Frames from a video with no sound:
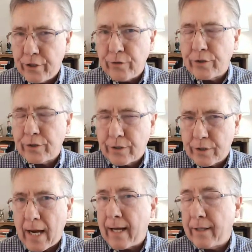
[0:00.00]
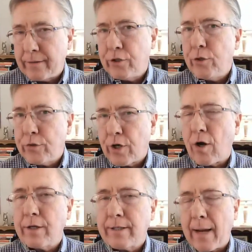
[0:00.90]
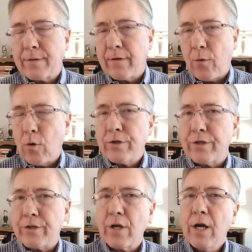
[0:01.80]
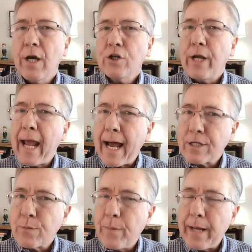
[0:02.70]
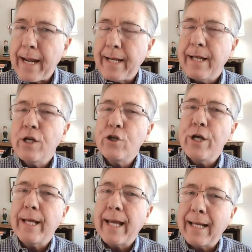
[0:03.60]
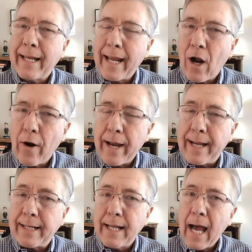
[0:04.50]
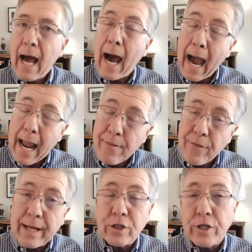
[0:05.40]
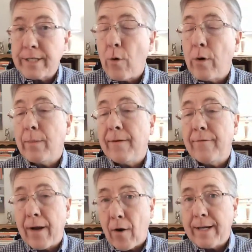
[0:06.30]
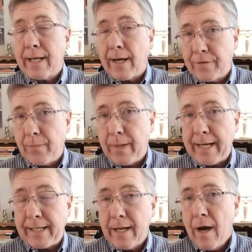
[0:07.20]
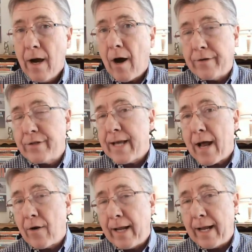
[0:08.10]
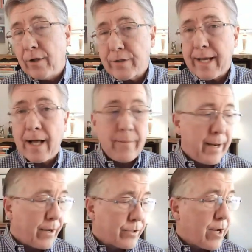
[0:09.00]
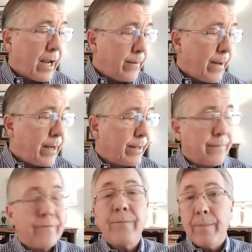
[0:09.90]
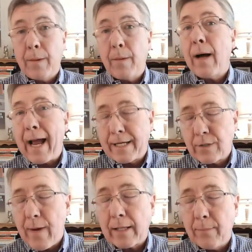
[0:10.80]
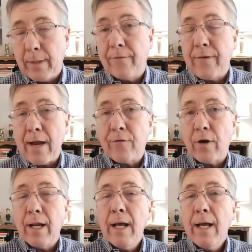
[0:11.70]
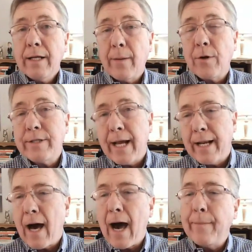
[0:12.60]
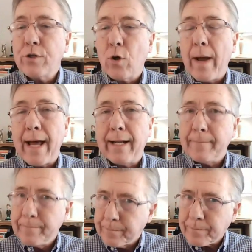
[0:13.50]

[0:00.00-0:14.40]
two t- two turn types of horses. She has speed. She can carry it. I think she's going to be very tough to beat on Saturday at Los Alamitos, talking about the I expect to be the favorite. Number 10, I'm So Anna.